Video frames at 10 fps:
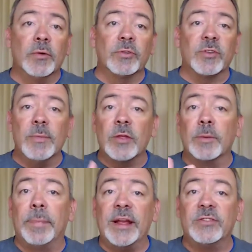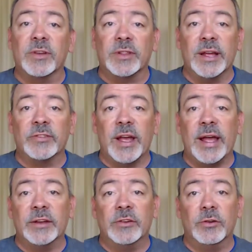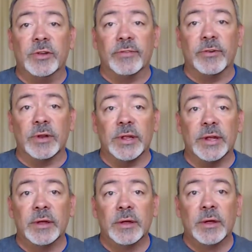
there were some other basic things I had to do differently.